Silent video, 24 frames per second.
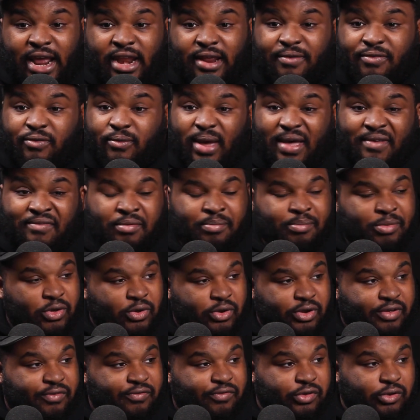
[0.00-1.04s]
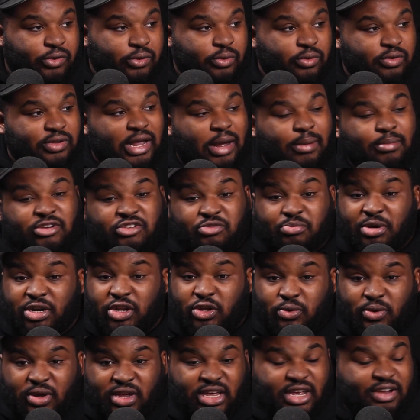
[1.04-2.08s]
If you have 1 million views, how much money you
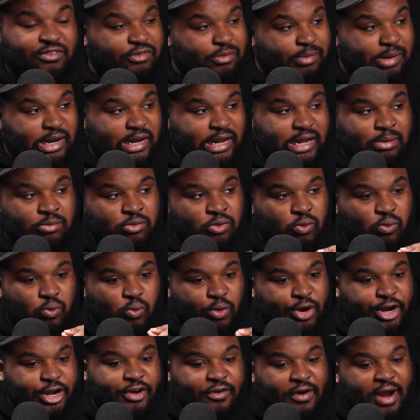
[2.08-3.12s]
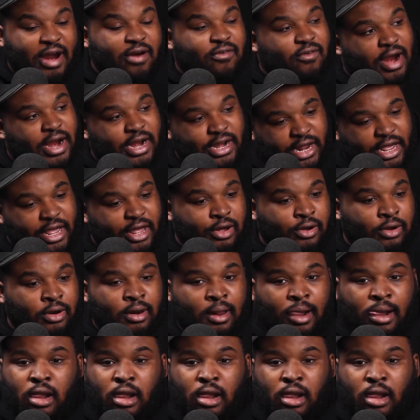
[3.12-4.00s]
can get from the label, where you're at right now,